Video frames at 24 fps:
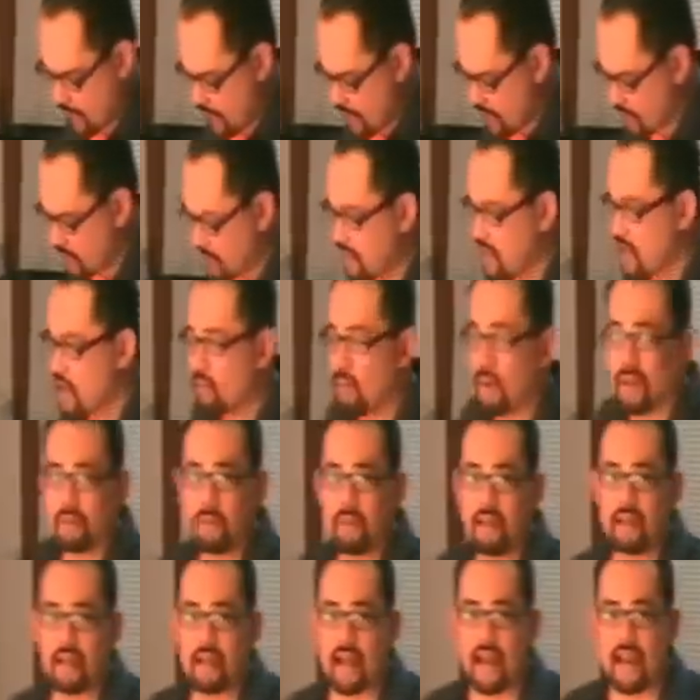And then what
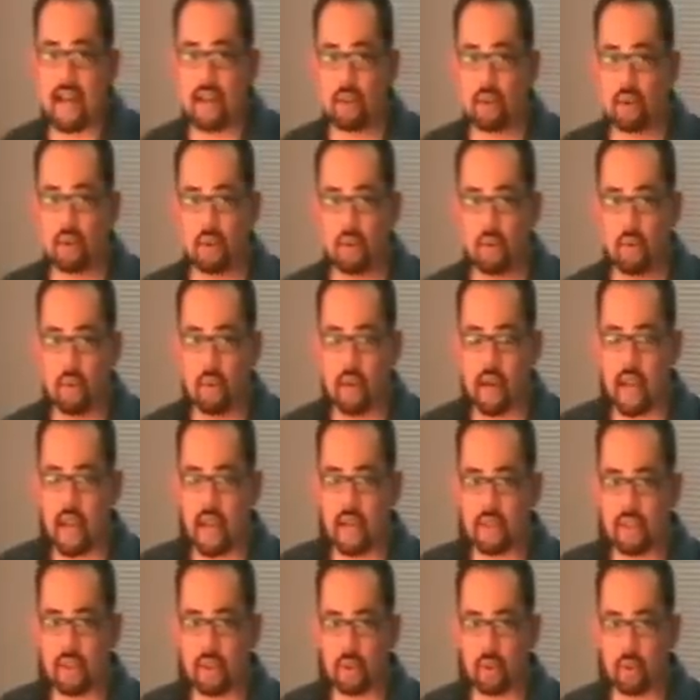we'd like to do
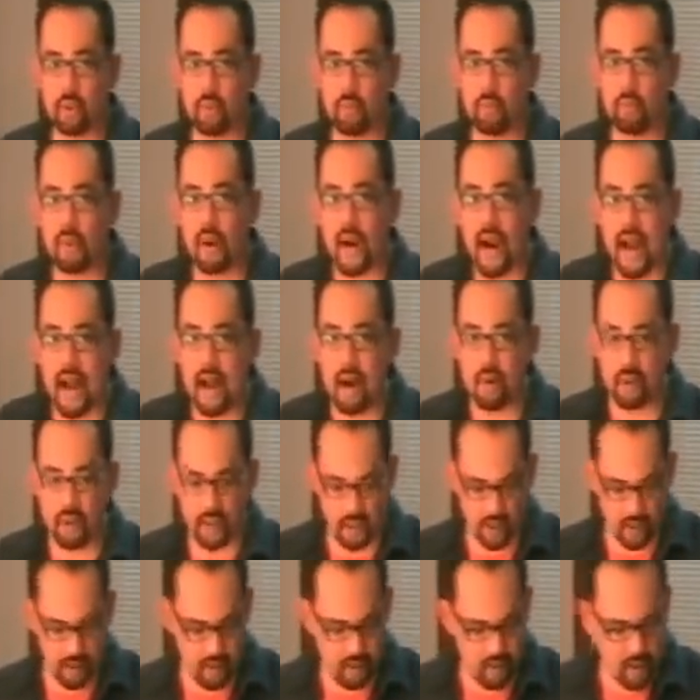is to brown
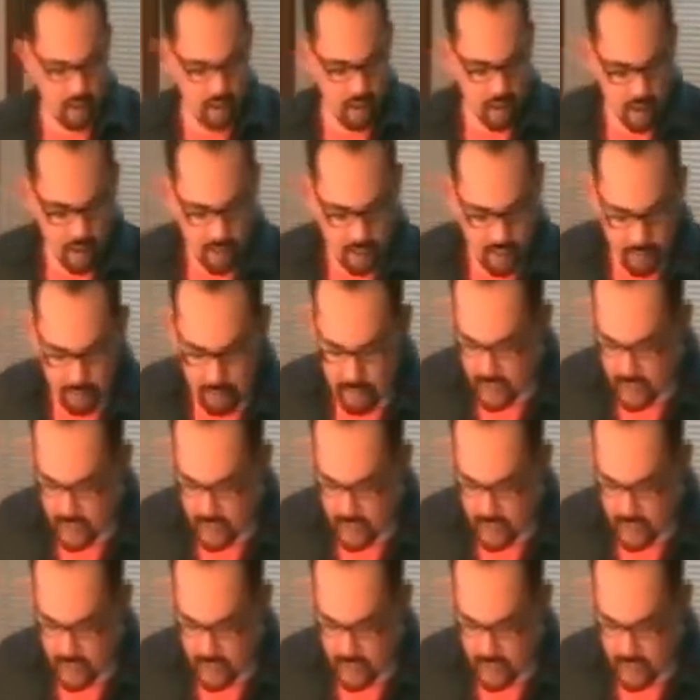the